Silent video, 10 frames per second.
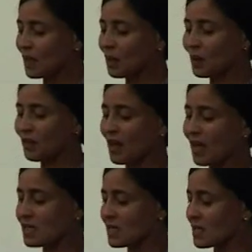been with
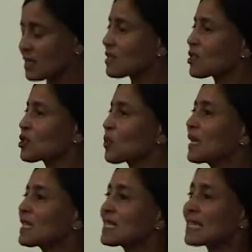us since
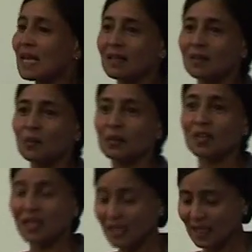2010
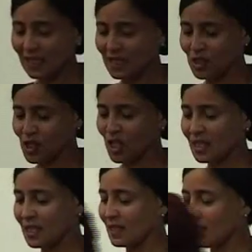with her e-learning
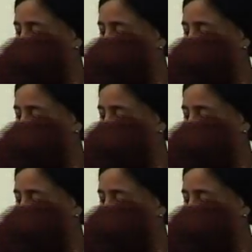journey,